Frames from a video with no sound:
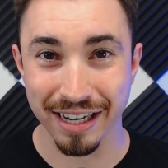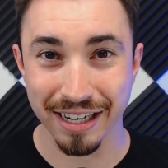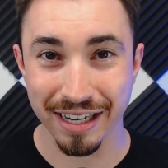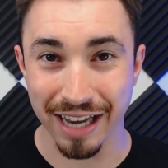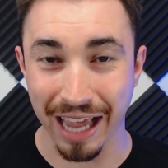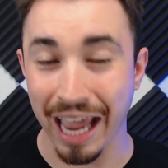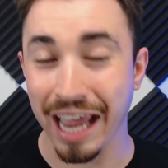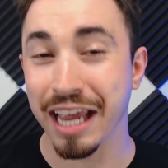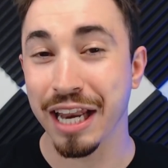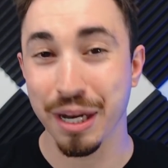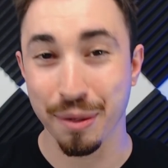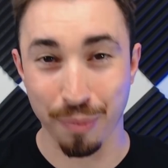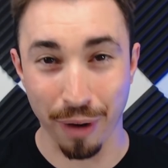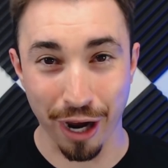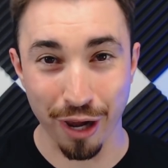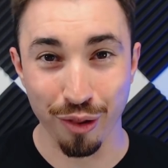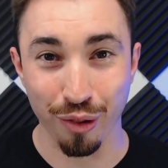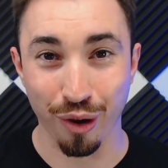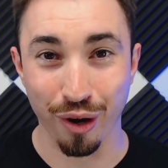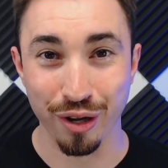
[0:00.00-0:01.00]
hated
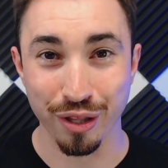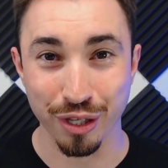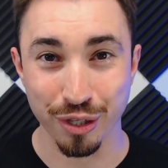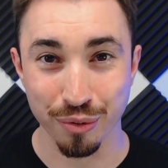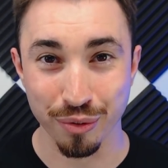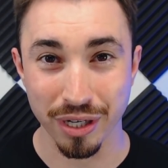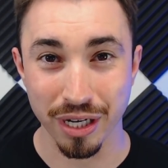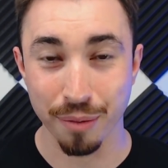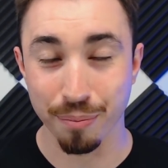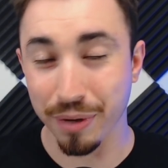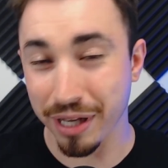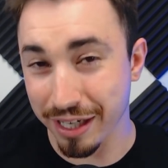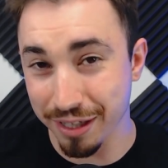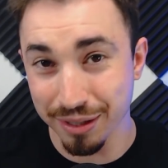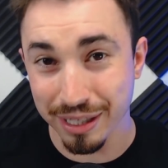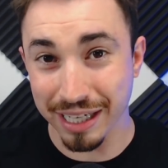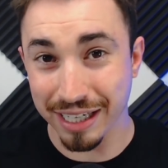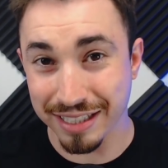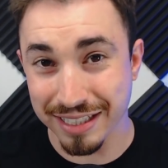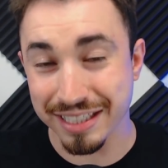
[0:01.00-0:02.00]
by a lot of the arena, but
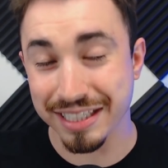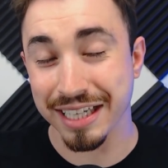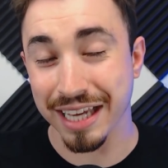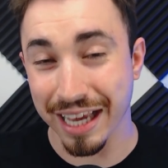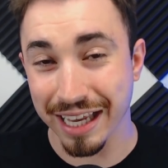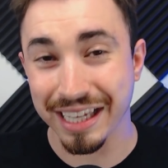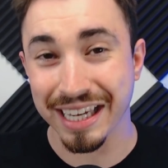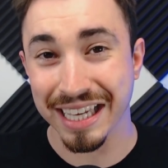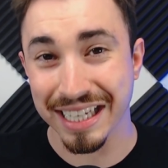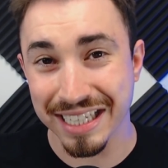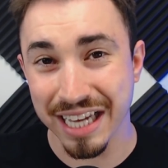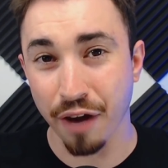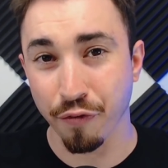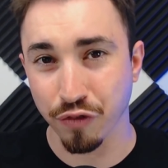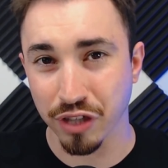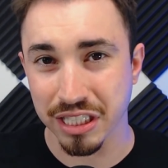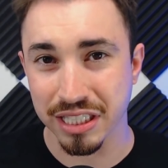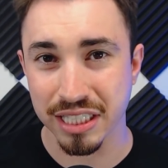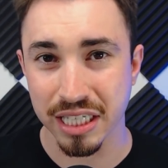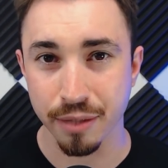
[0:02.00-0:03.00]
it can
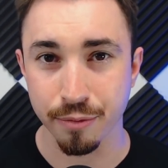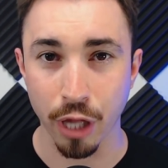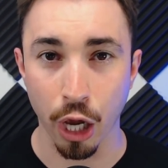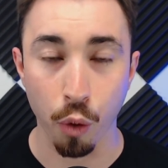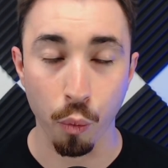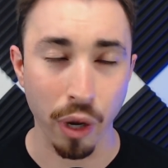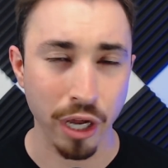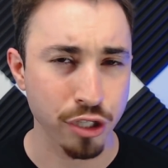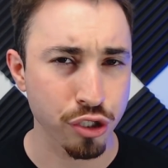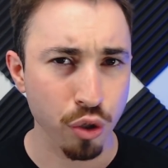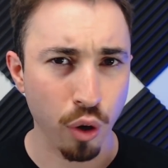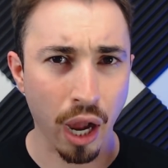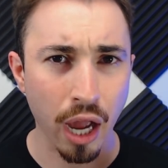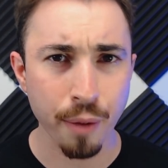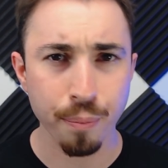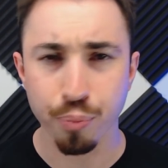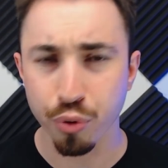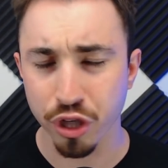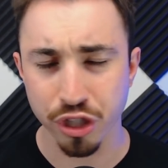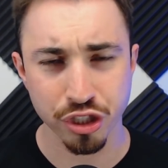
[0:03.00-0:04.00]
definitely seem that way. So I
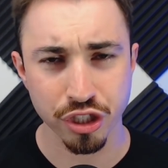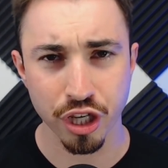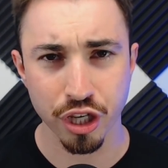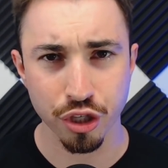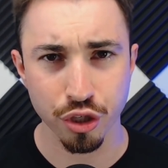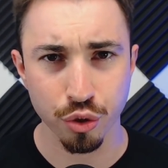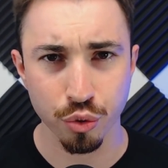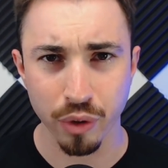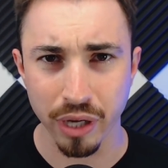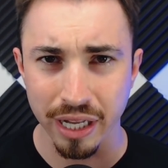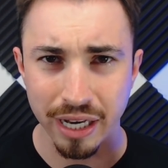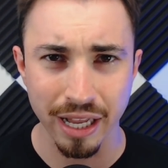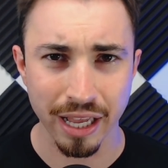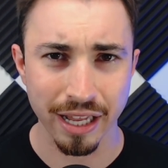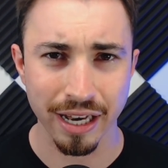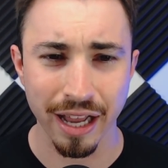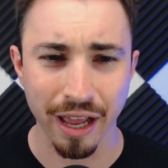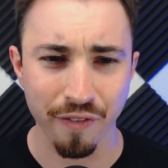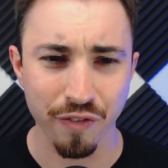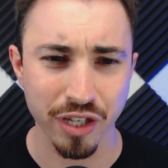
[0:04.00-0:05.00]
appreciate you
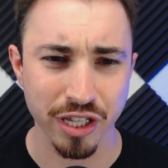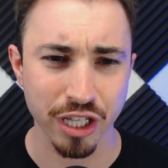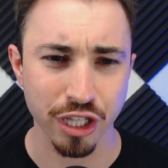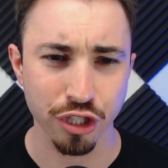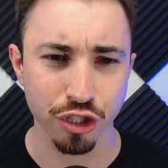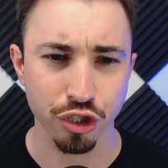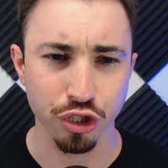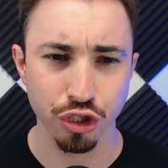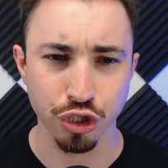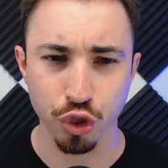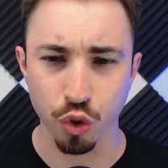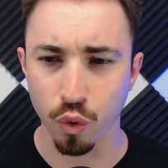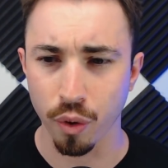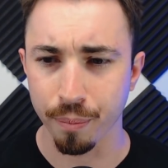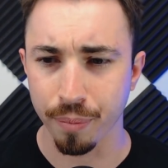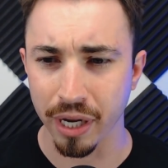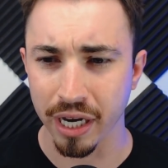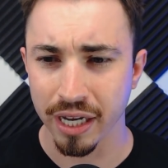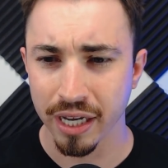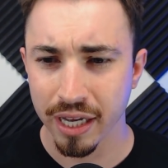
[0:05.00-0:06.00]
and everything that you're doing.
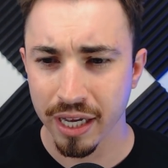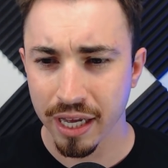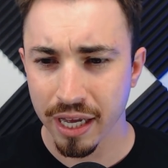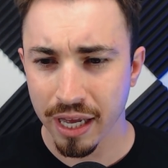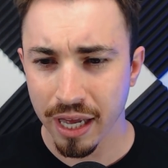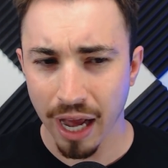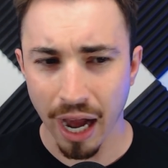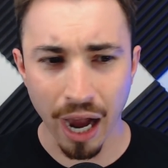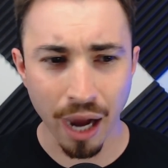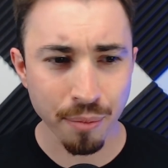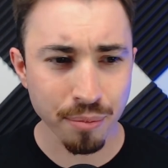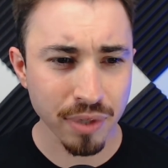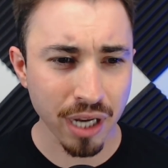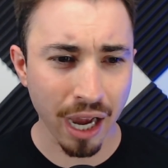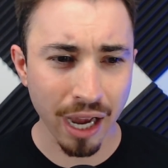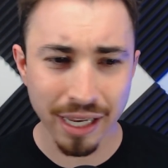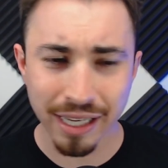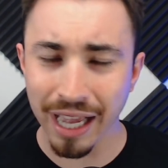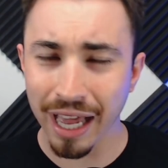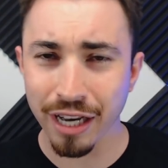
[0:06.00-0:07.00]
But
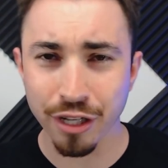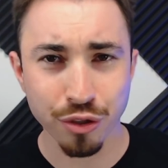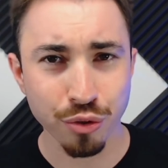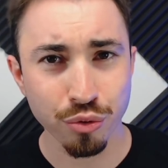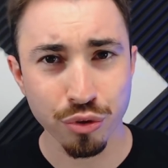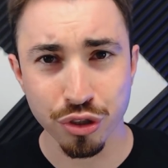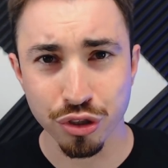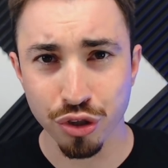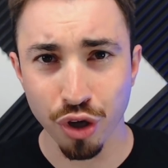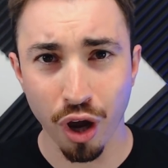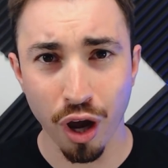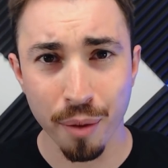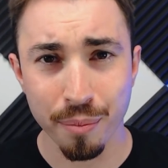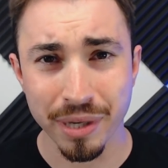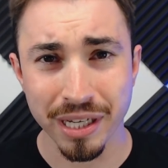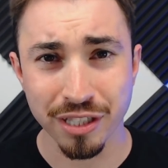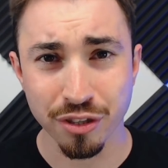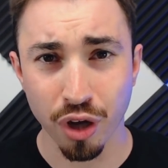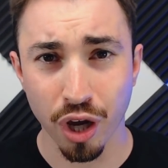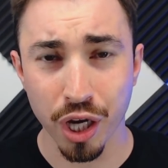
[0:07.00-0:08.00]
I got to do the job
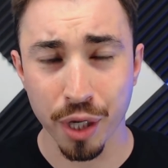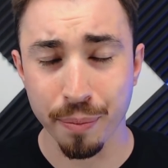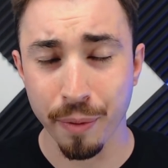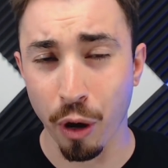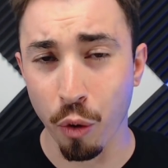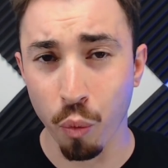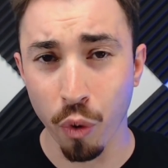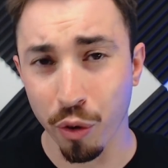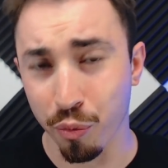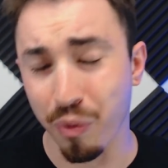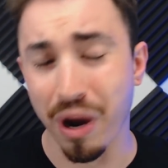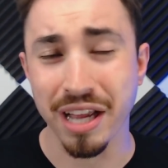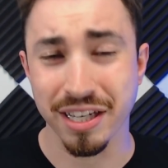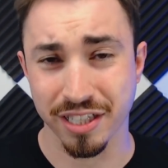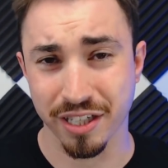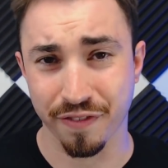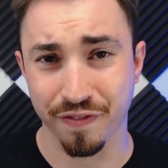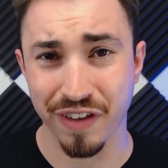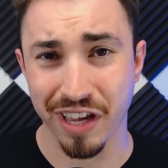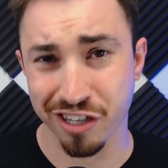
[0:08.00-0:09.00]
and talk about what
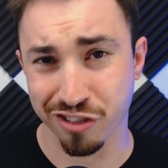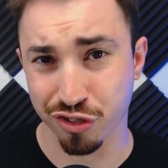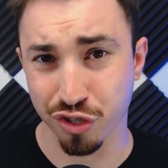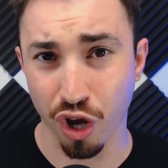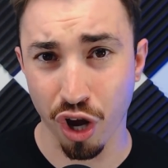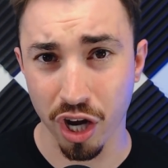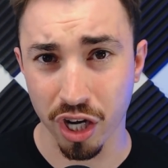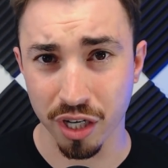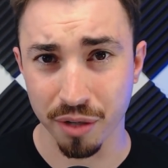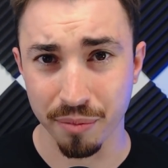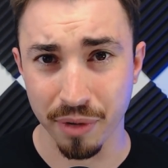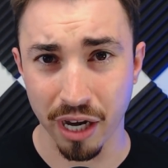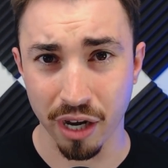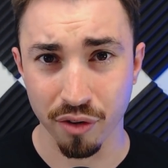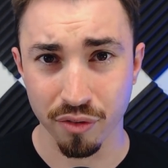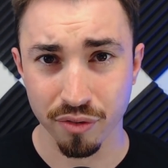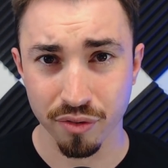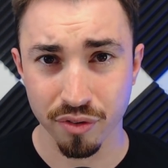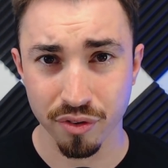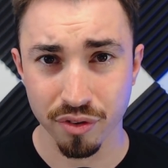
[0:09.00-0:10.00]
wrestling fans are talking
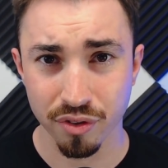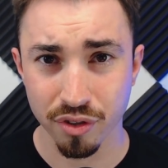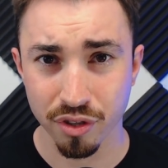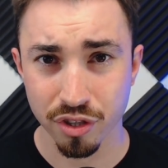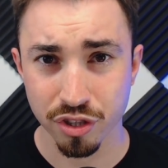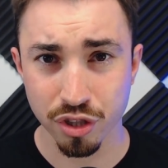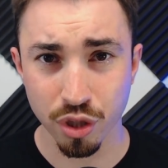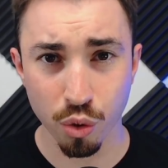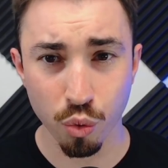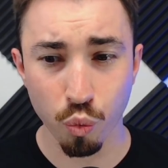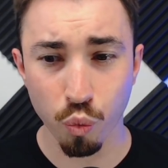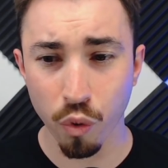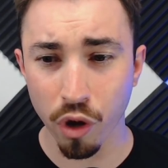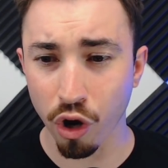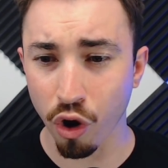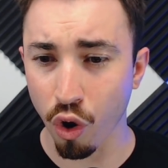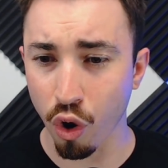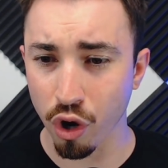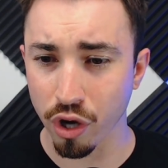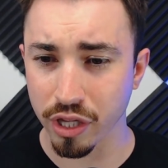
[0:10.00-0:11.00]
about. So what
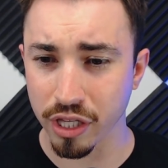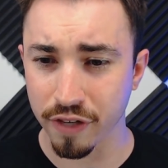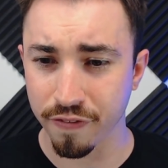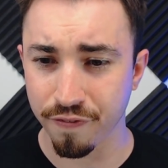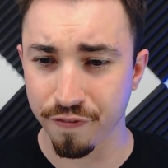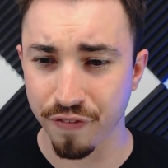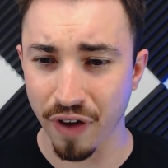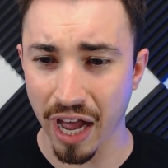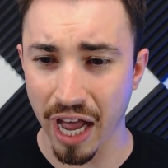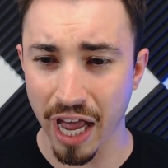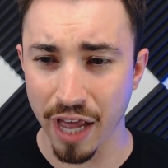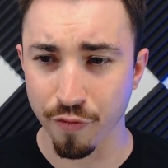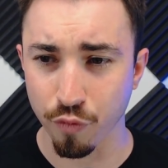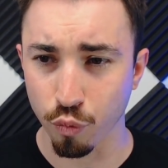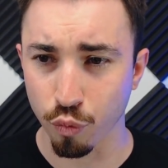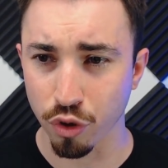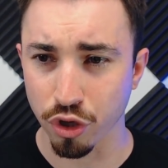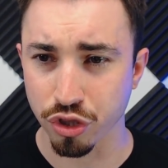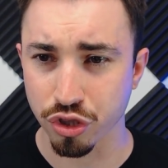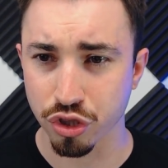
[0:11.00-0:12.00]
are the five
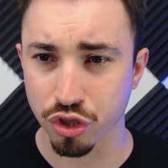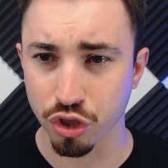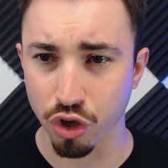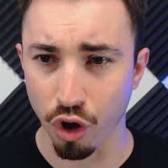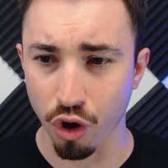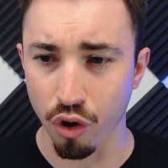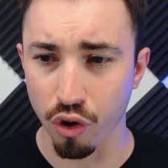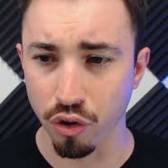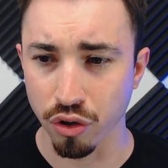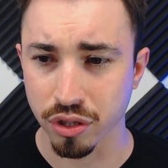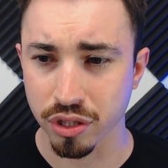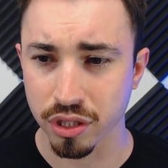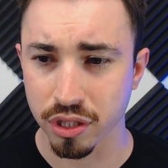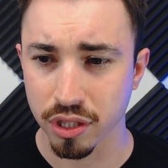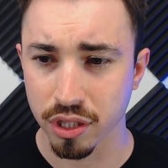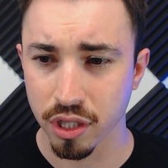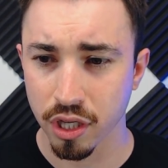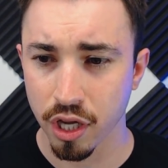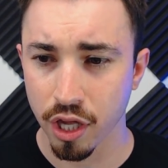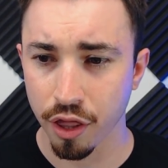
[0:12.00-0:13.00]
worst calls?
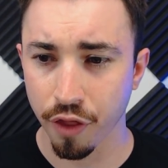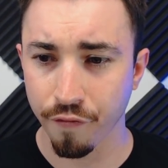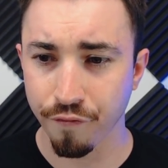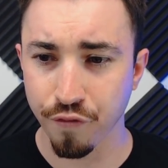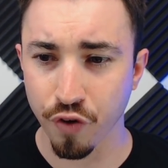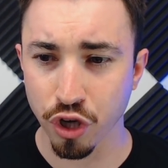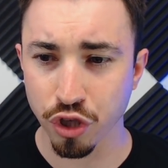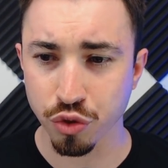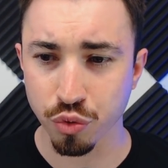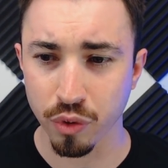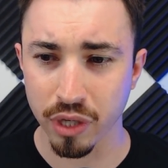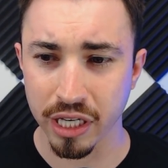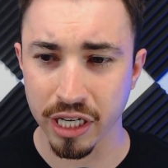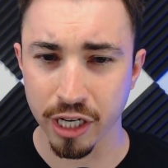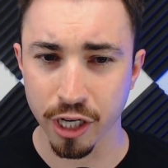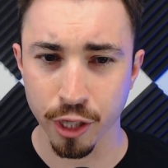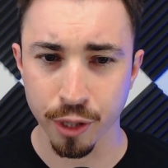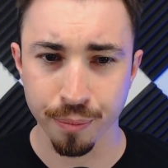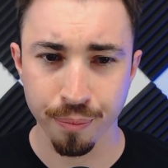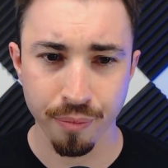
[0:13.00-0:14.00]
The first one
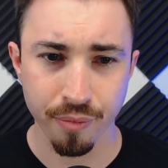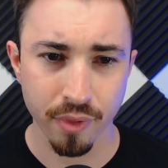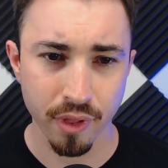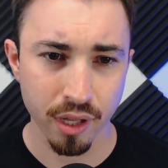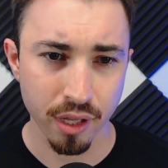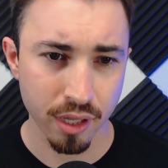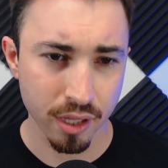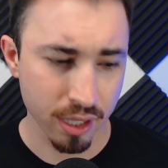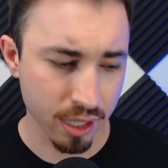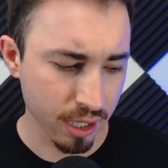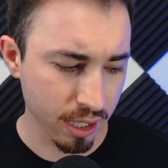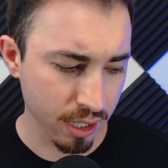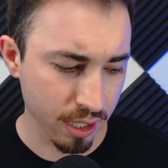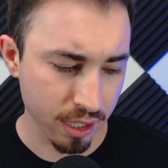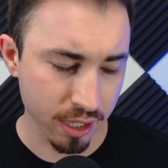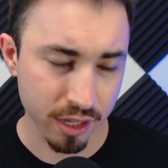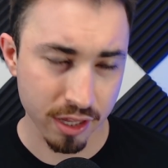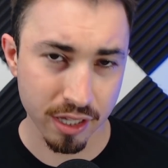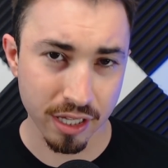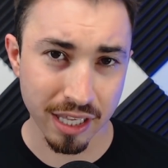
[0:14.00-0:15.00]
here,
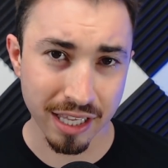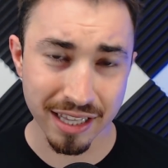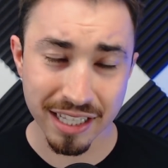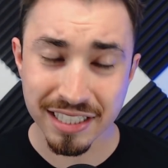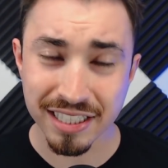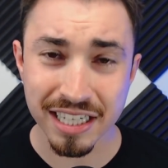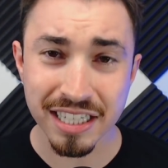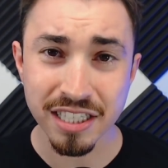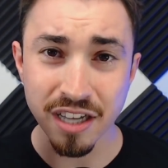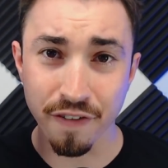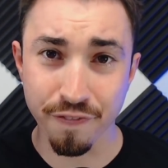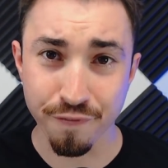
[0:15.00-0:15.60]
and this is a